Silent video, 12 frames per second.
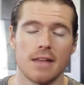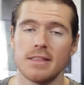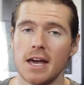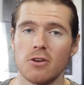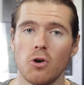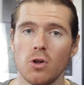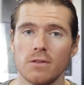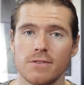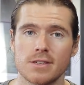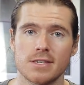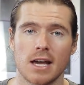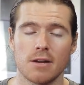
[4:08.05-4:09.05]
And then all of
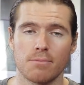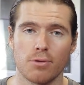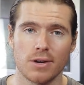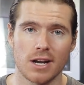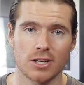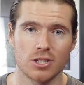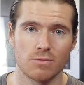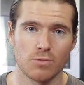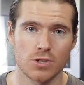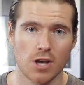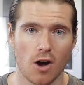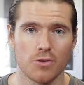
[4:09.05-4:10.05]
a sudden production
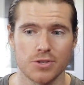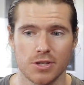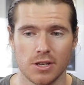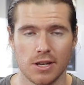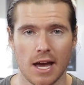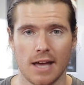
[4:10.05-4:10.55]
was halted,